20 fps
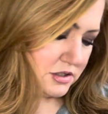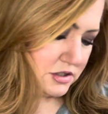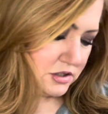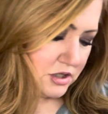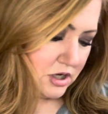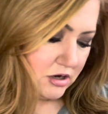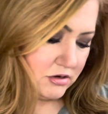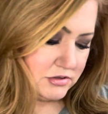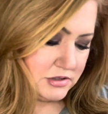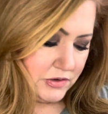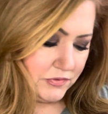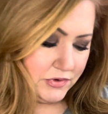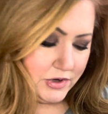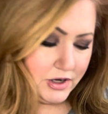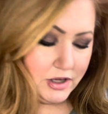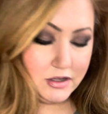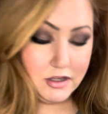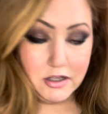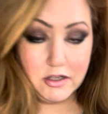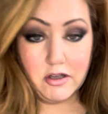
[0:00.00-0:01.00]
Cozy
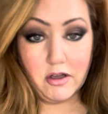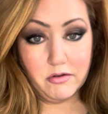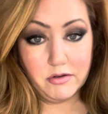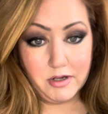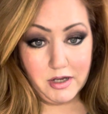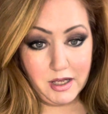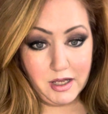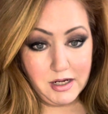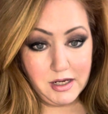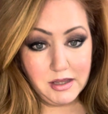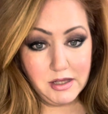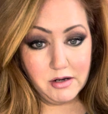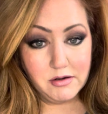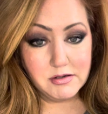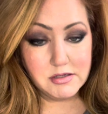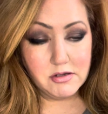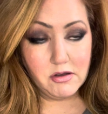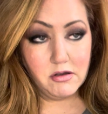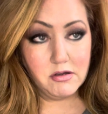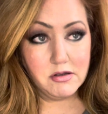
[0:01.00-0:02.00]
Vanilla and Coconut, and there
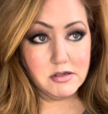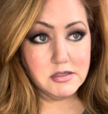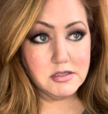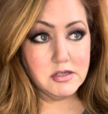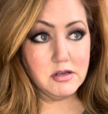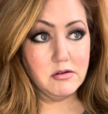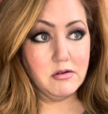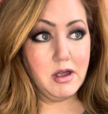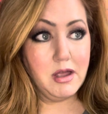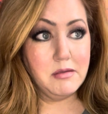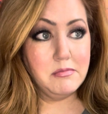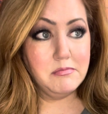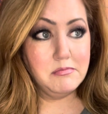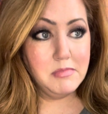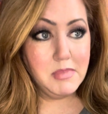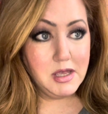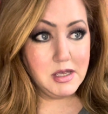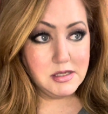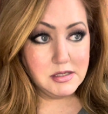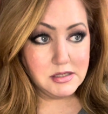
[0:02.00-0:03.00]
was also a
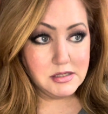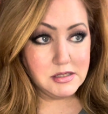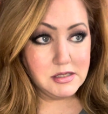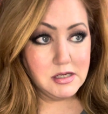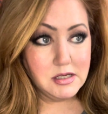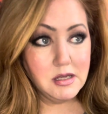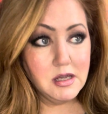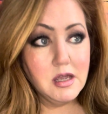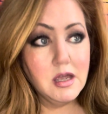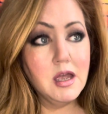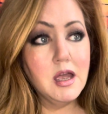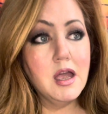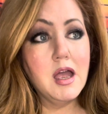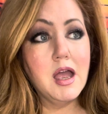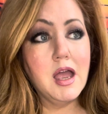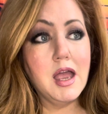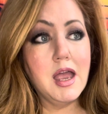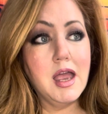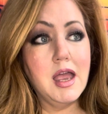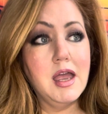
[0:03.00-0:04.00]
mist,
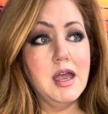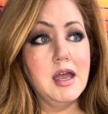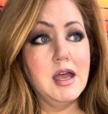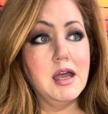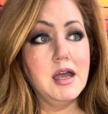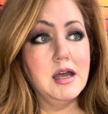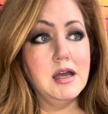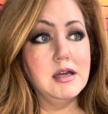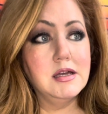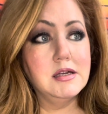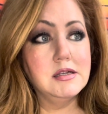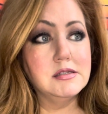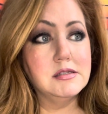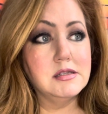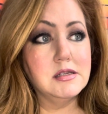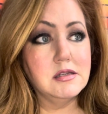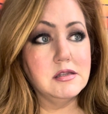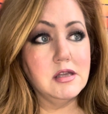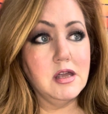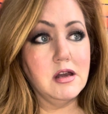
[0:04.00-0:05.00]
and
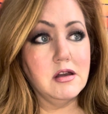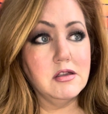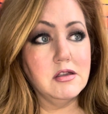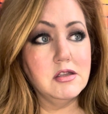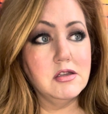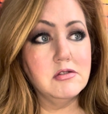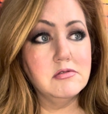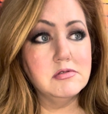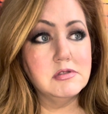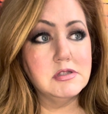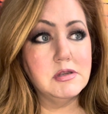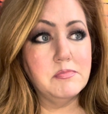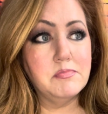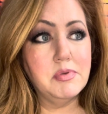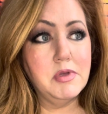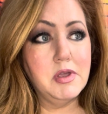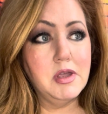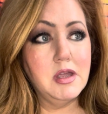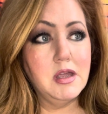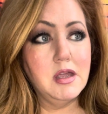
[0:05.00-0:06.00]
there used to
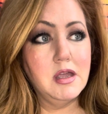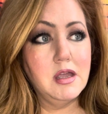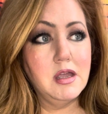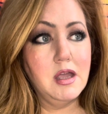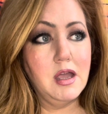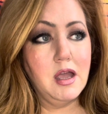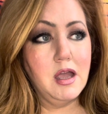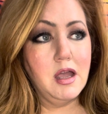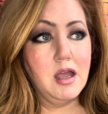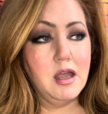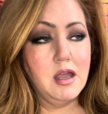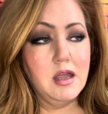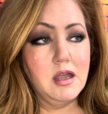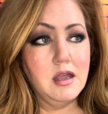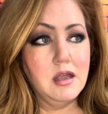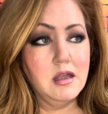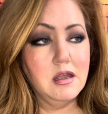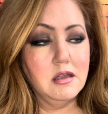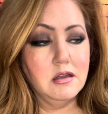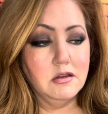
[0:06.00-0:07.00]
be
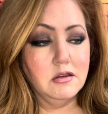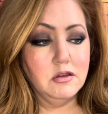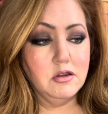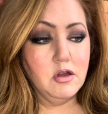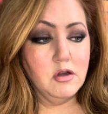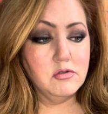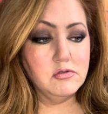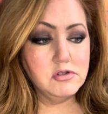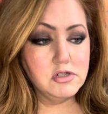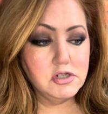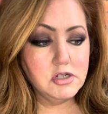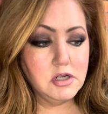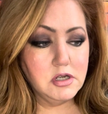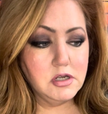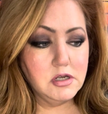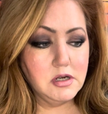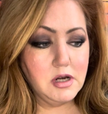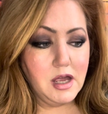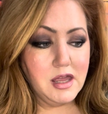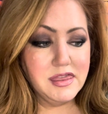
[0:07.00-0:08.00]
a
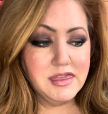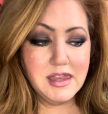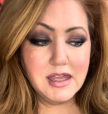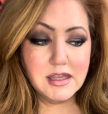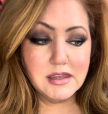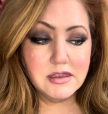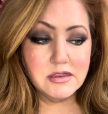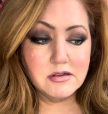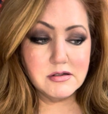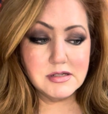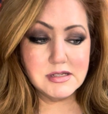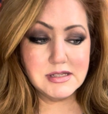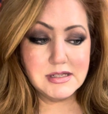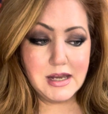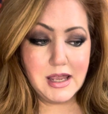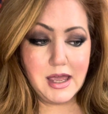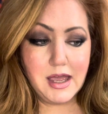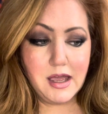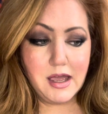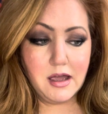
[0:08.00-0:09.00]
lotion. I think there's
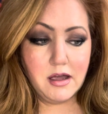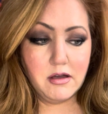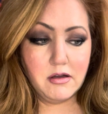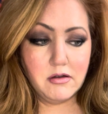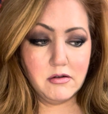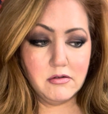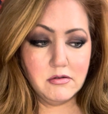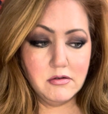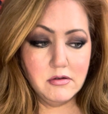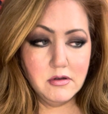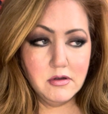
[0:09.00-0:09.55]
an